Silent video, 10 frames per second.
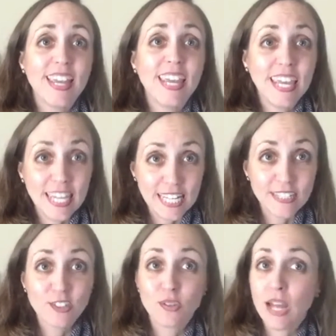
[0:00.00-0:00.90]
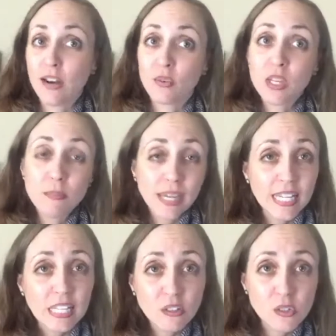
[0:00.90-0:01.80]
in it. So not only am I
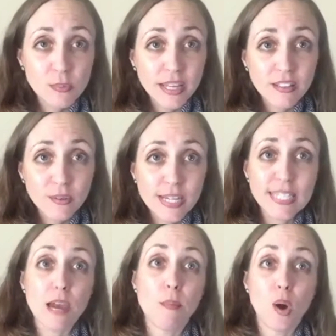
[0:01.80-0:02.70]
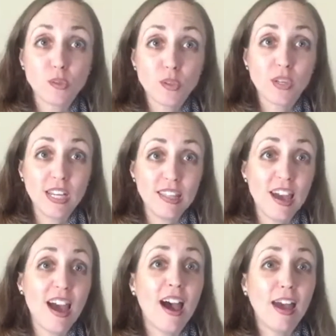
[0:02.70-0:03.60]
getting those omega-3s, I'm also getting
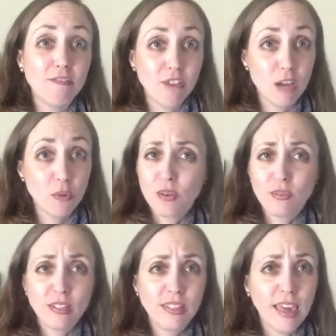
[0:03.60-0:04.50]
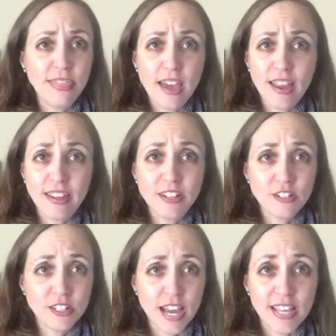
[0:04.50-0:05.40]
that high fiber. Get that in
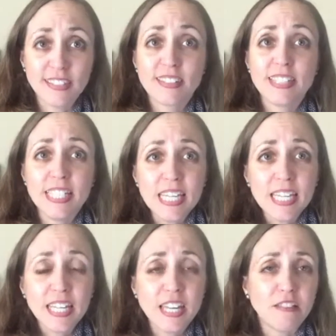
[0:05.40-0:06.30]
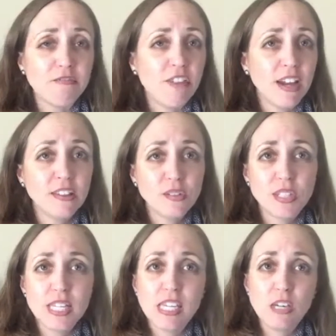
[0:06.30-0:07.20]
your diet, sneak it in, find those
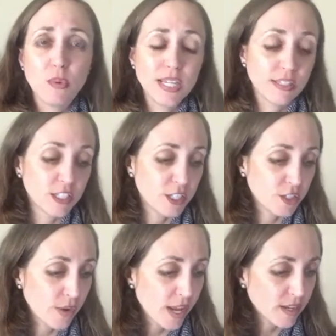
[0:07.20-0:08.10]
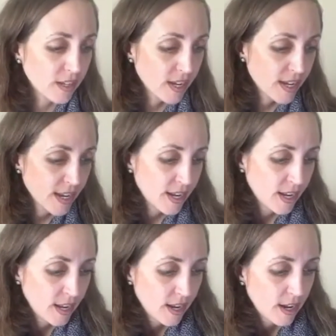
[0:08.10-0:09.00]
sneaky ways to do it.
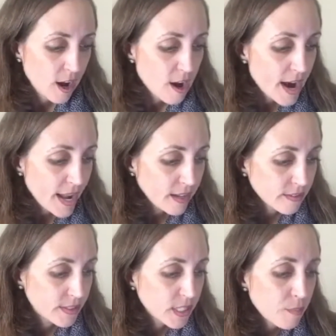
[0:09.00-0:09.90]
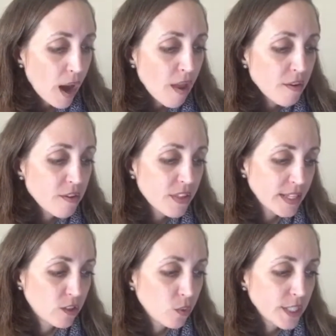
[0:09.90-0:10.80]
All right, some other
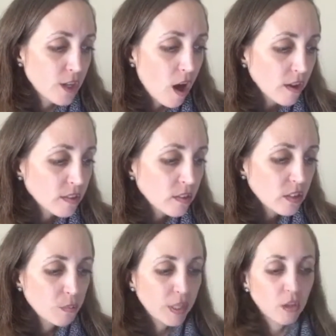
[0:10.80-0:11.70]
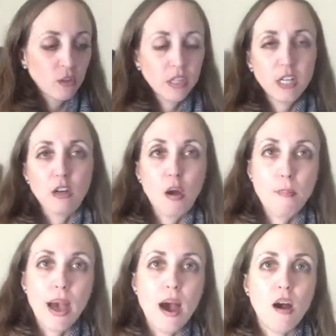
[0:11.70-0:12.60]
things. So I talked a little bit earlier
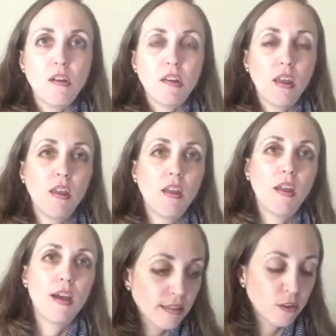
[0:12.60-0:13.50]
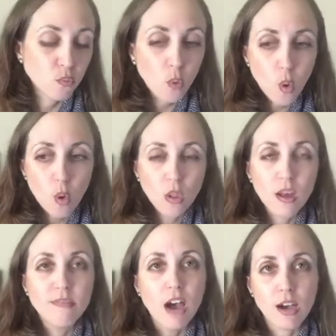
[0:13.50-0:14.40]
about the role
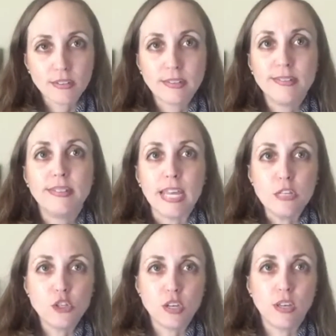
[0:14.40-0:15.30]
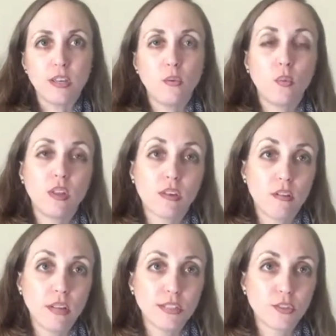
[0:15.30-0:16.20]
of oxidation with
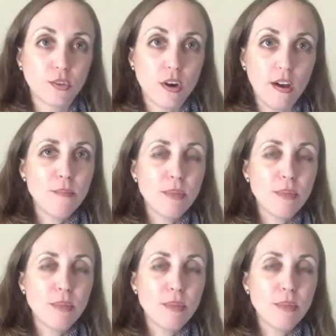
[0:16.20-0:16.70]
cholesterol,